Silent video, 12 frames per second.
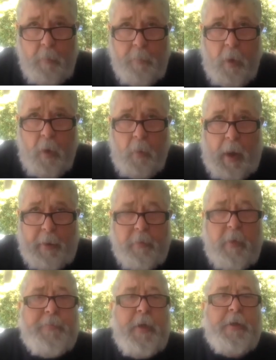Paula
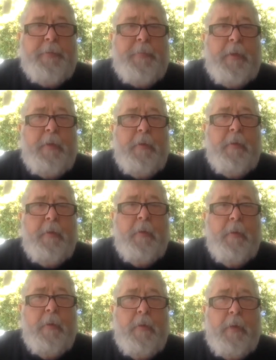Radcliffe's husband
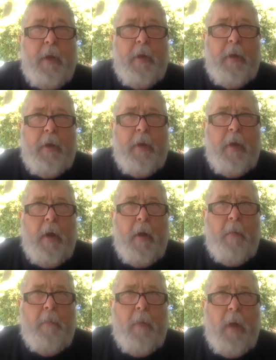Gary
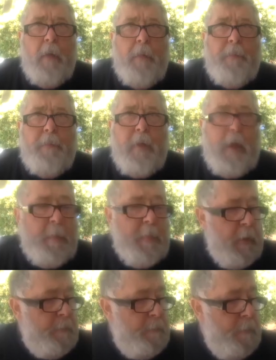uh, yeah. came
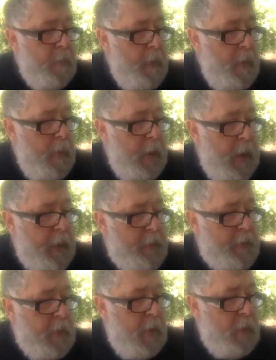in mm-hmm. as
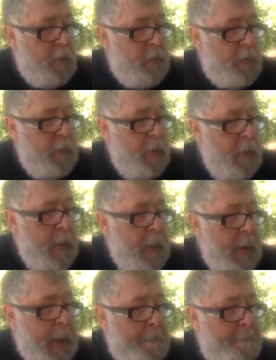the coach.
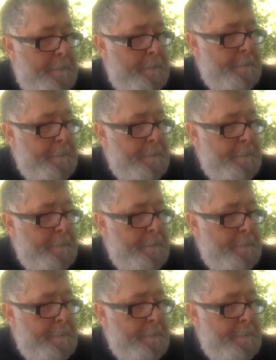Um,